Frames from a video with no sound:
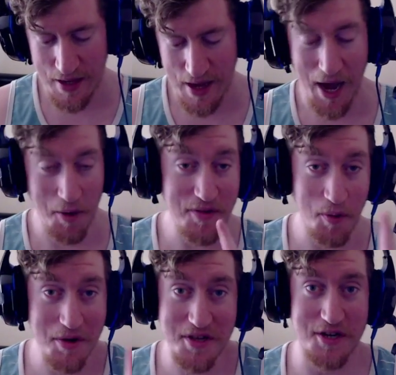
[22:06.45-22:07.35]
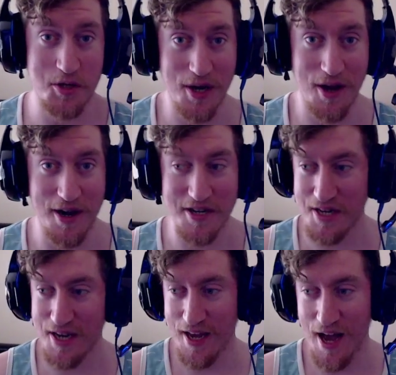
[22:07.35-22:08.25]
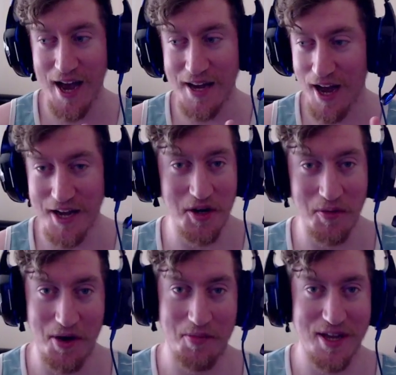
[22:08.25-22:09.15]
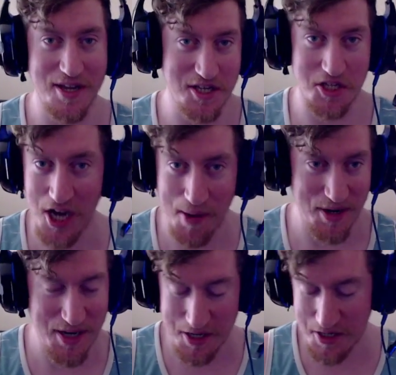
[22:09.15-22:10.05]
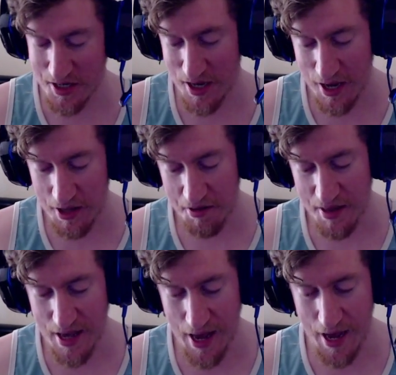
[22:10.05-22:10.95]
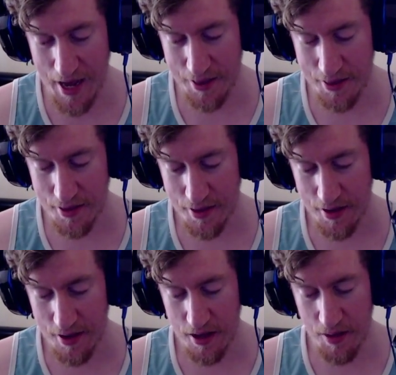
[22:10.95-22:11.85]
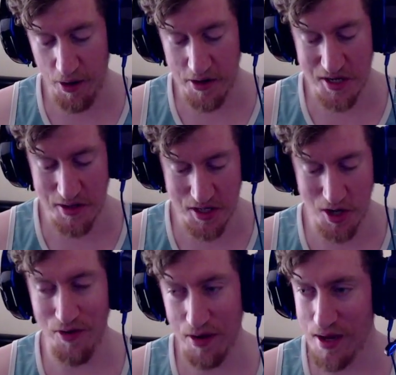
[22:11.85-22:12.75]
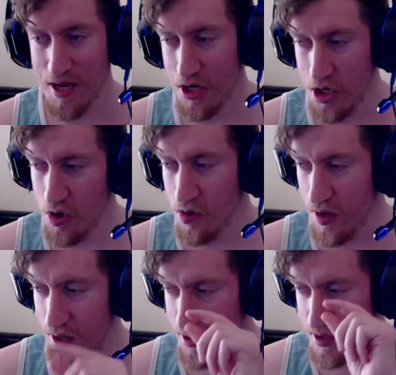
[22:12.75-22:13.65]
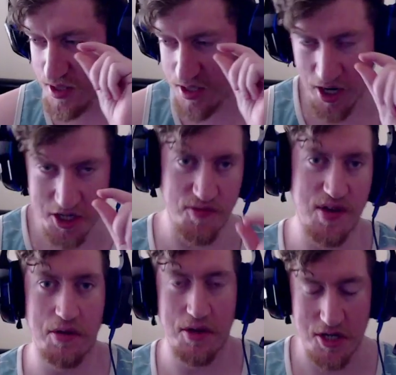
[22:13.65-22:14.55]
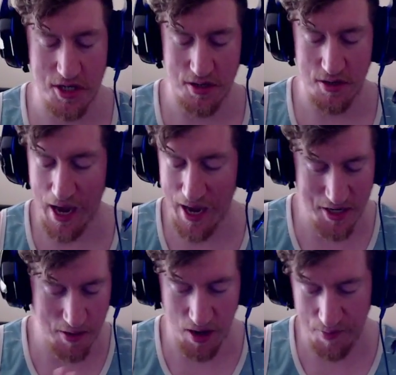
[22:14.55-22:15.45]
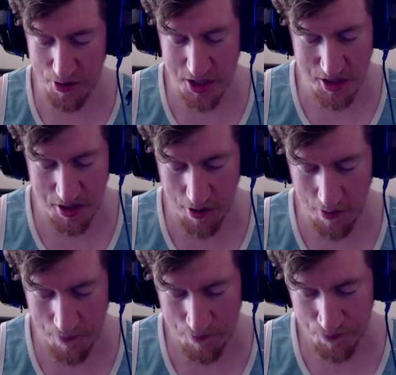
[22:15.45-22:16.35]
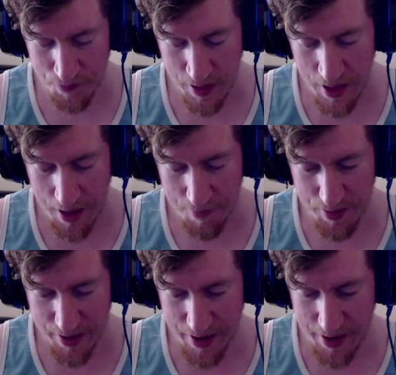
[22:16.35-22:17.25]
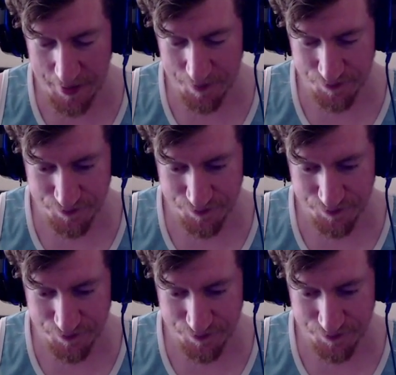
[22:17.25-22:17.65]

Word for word: I don't even know what was in the drink, honestly. I, I don't know, because Japanese... The, uh, the person serving me knew touch of English. I didn't want to push it, though. But, um...